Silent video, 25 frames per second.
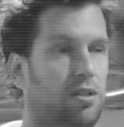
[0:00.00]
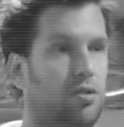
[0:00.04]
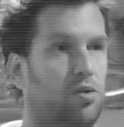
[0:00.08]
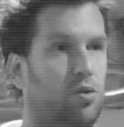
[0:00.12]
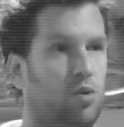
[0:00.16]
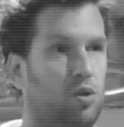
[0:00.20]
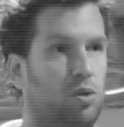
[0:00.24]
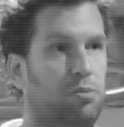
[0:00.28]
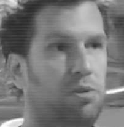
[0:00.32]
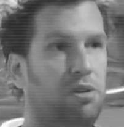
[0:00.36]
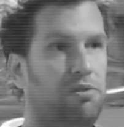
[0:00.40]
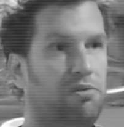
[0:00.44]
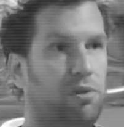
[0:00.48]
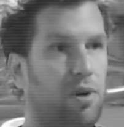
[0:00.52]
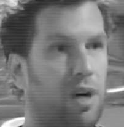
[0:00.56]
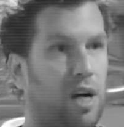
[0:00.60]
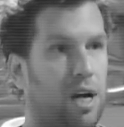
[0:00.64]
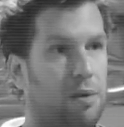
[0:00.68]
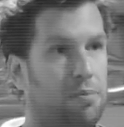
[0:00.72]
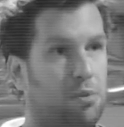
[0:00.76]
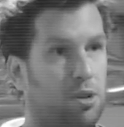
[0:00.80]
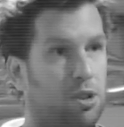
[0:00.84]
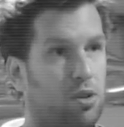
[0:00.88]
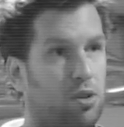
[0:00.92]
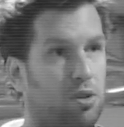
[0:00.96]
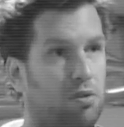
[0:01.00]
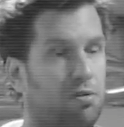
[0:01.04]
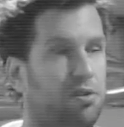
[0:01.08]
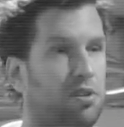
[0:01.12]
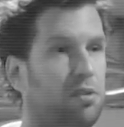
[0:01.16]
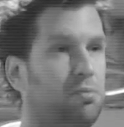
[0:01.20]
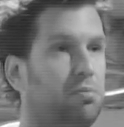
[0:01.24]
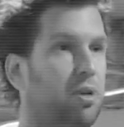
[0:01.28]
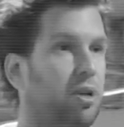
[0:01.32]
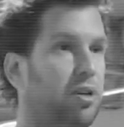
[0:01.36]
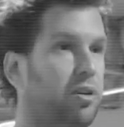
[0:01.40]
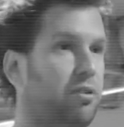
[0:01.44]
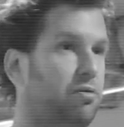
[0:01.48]
suitable for hypertrophy,
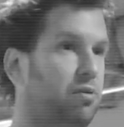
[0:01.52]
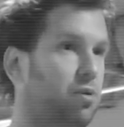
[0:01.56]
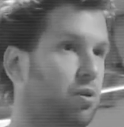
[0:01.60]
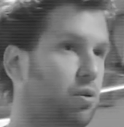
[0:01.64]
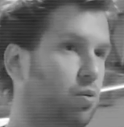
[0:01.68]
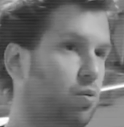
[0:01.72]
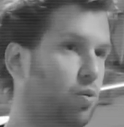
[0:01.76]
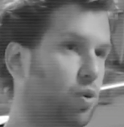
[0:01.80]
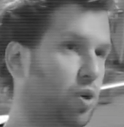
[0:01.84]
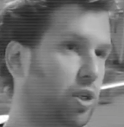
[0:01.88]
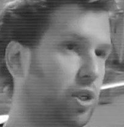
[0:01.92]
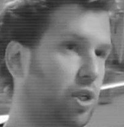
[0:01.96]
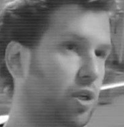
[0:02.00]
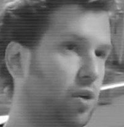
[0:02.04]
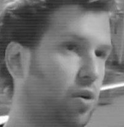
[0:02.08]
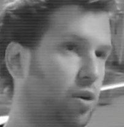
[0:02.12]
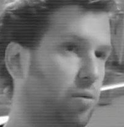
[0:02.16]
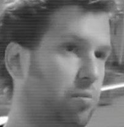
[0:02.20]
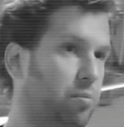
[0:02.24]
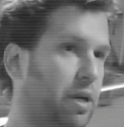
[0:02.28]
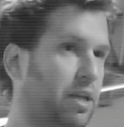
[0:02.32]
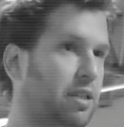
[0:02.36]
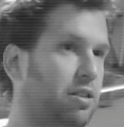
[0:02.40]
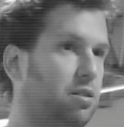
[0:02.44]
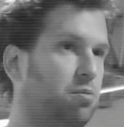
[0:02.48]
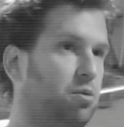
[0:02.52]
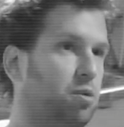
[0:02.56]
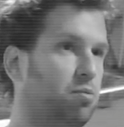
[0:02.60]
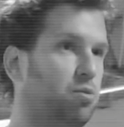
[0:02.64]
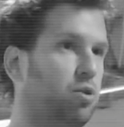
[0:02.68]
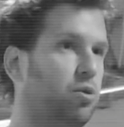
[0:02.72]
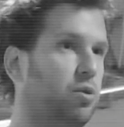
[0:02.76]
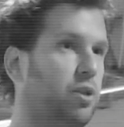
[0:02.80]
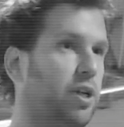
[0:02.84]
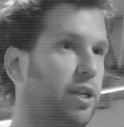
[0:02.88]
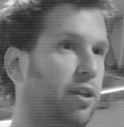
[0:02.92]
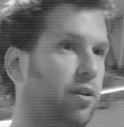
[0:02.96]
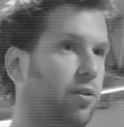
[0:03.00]
but if you're working on maximum
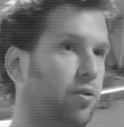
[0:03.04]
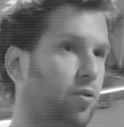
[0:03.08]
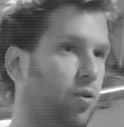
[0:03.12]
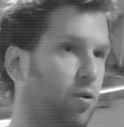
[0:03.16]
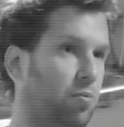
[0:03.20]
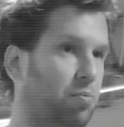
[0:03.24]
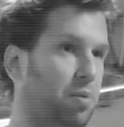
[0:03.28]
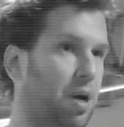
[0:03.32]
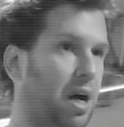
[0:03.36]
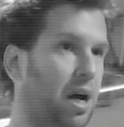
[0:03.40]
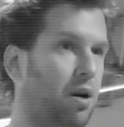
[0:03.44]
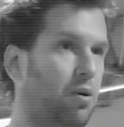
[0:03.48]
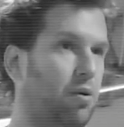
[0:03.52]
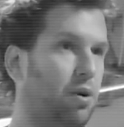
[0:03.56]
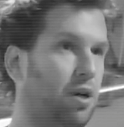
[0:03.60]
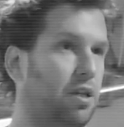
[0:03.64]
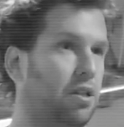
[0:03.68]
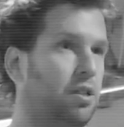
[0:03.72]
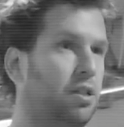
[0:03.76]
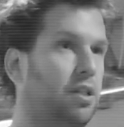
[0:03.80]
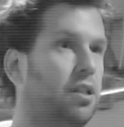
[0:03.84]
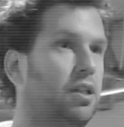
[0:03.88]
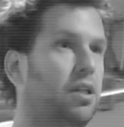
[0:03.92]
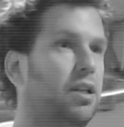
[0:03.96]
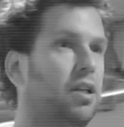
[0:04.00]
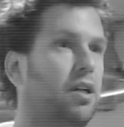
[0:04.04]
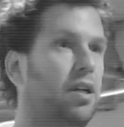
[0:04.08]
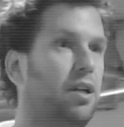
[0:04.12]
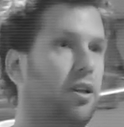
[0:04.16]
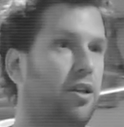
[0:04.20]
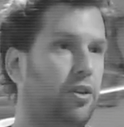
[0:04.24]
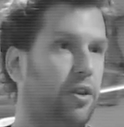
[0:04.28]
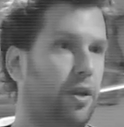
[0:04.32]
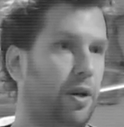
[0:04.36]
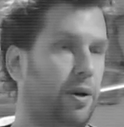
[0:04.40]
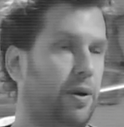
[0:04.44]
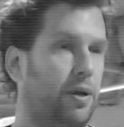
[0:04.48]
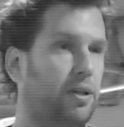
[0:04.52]
strength or power,
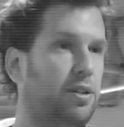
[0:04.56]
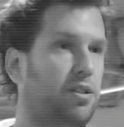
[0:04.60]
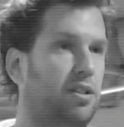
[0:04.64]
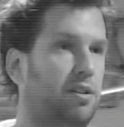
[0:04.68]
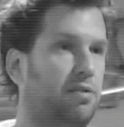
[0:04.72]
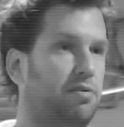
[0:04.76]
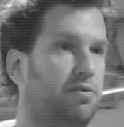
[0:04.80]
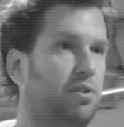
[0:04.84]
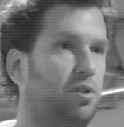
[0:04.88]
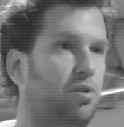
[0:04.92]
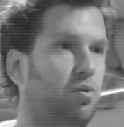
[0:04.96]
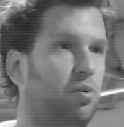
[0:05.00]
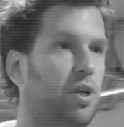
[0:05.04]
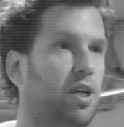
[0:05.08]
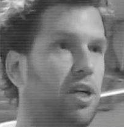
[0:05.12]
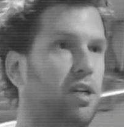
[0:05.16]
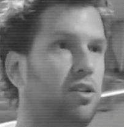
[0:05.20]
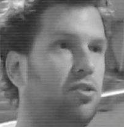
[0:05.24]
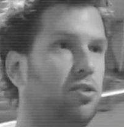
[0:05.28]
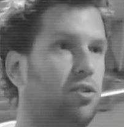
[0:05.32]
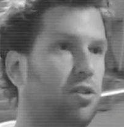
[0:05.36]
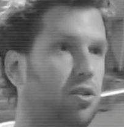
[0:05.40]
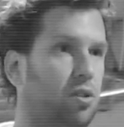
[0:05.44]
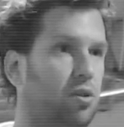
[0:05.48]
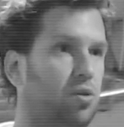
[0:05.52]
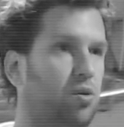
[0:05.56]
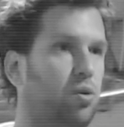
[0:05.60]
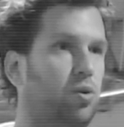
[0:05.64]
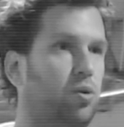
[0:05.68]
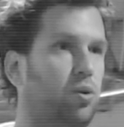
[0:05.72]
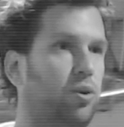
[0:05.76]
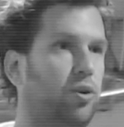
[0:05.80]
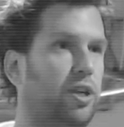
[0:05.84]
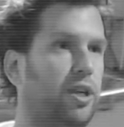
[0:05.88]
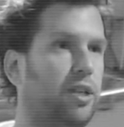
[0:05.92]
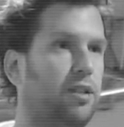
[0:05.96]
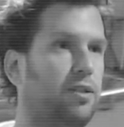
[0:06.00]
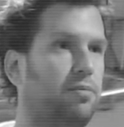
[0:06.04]
there are different ways to do
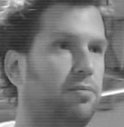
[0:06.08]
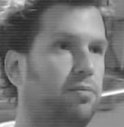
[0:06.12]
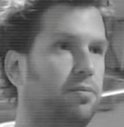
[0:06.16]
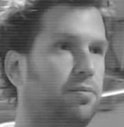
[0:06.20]
that.